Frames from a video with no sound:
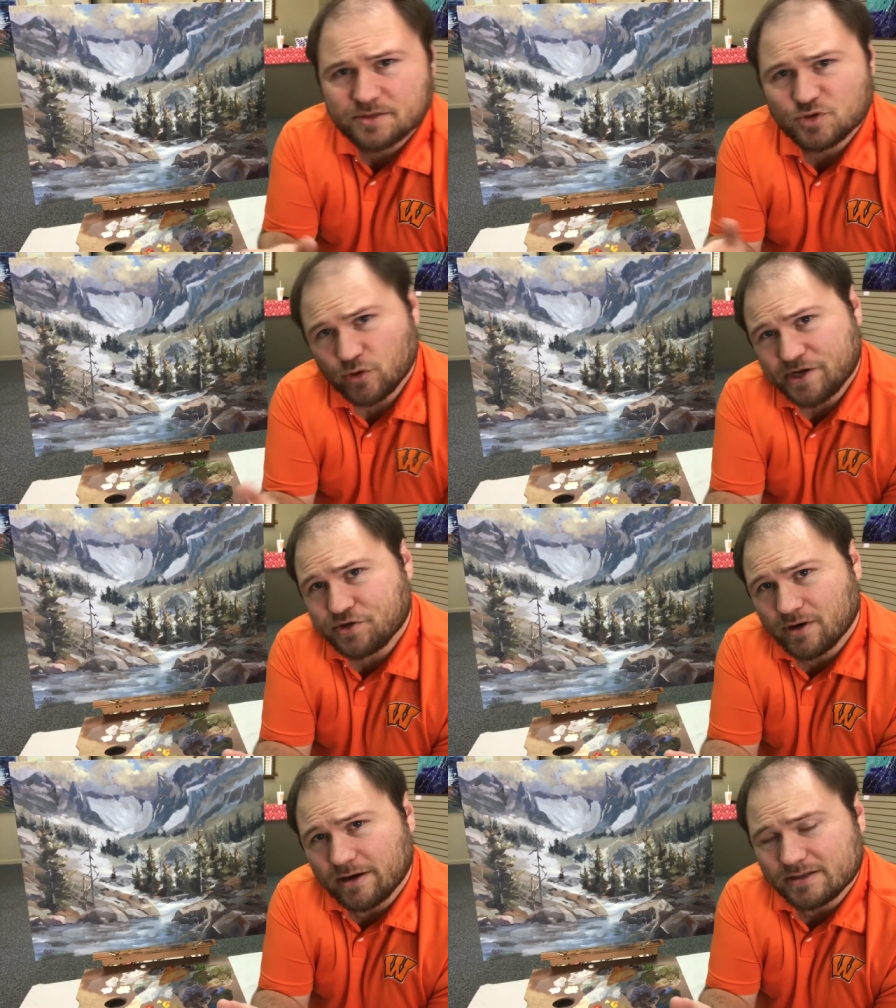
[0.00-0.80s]
tree
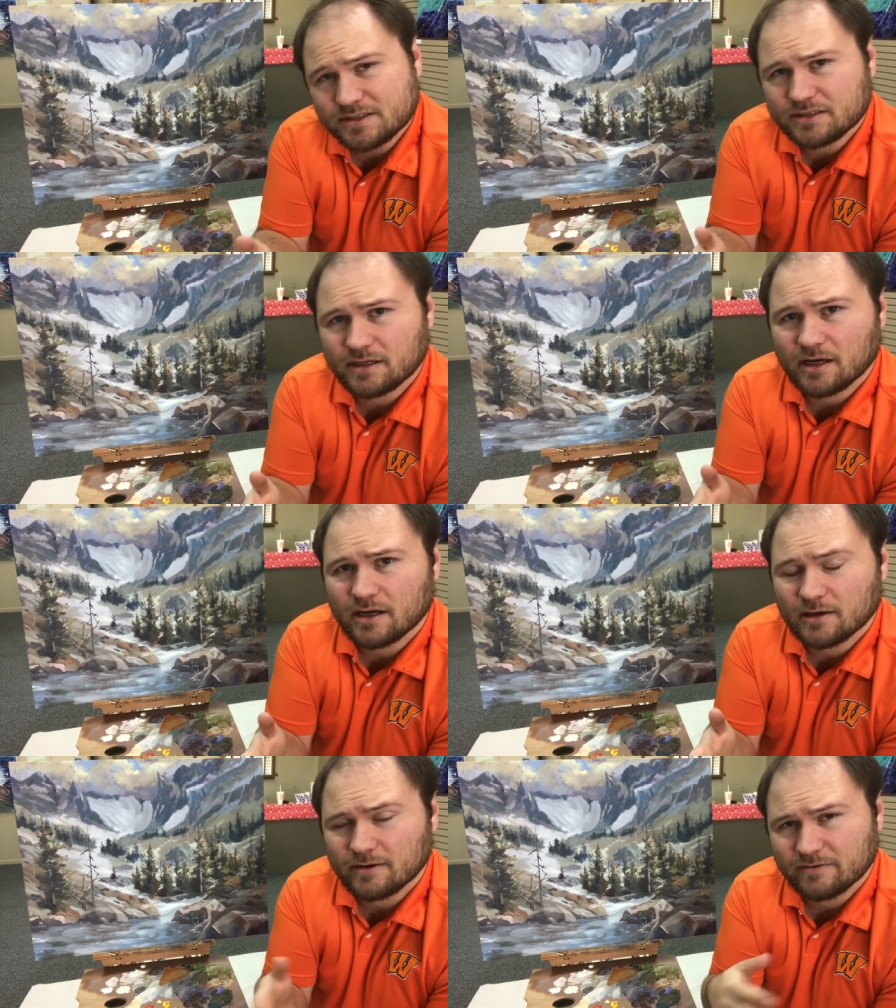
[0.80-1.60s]
trunks
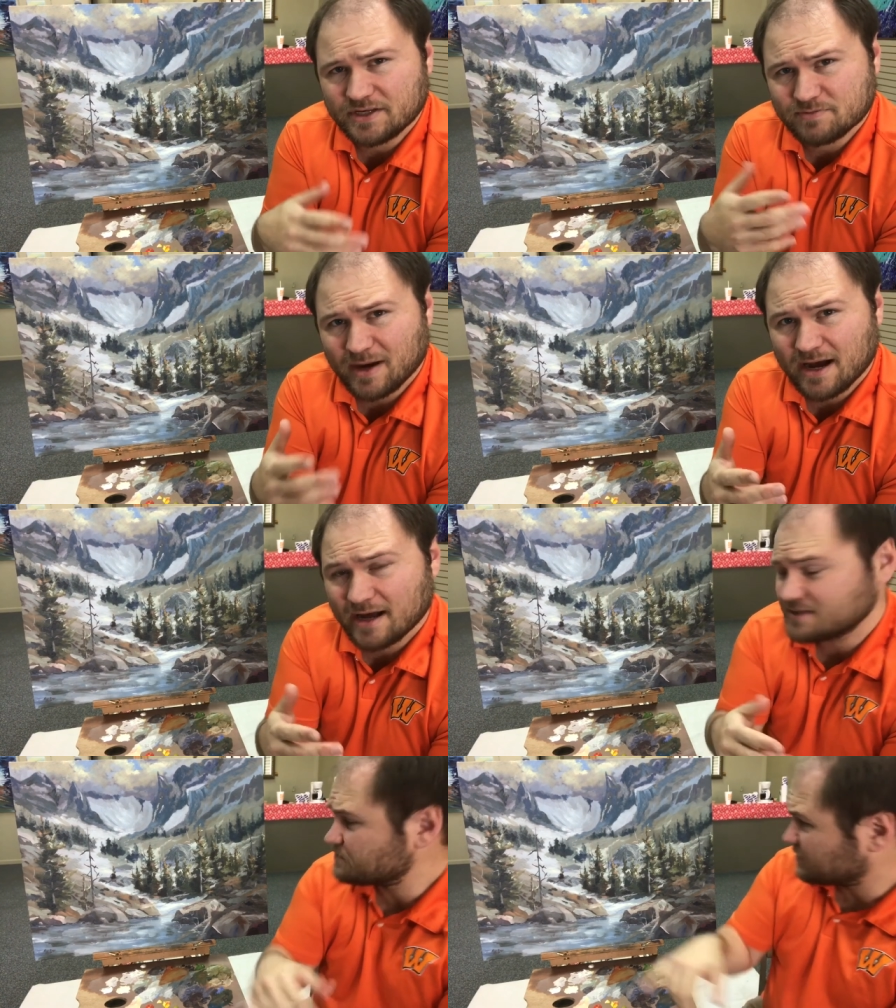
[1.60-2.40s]
of these
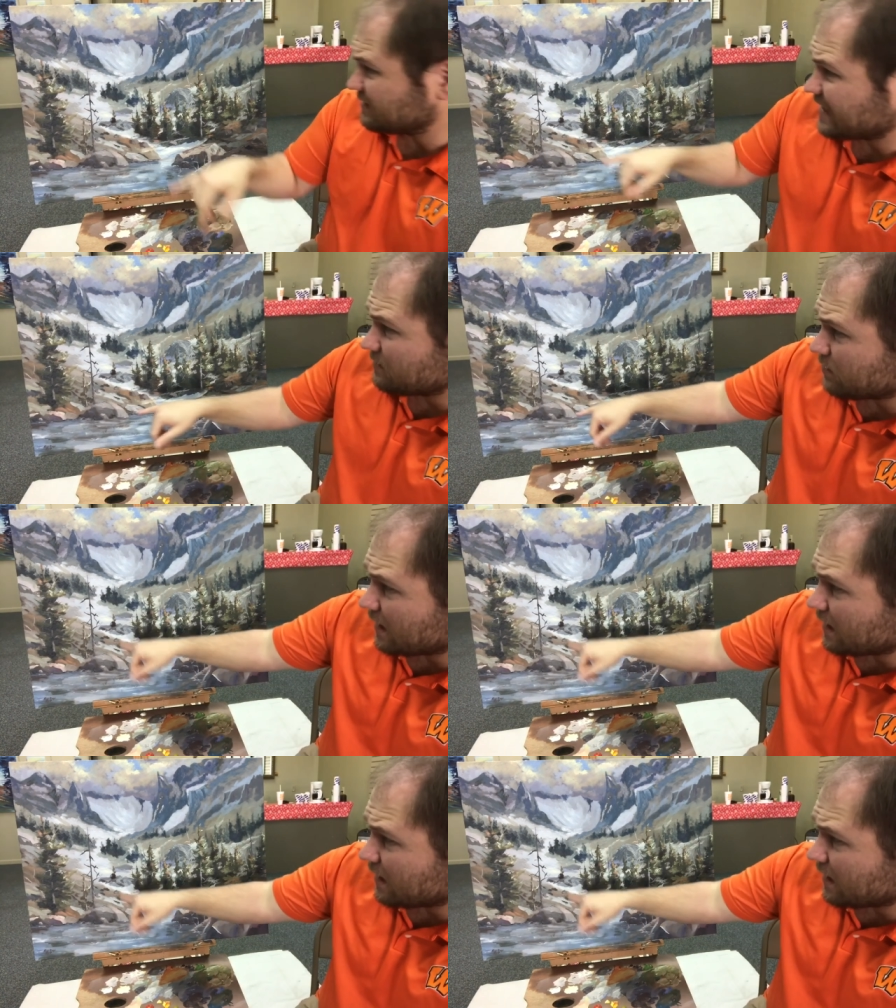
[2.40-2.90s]
pines, put a dead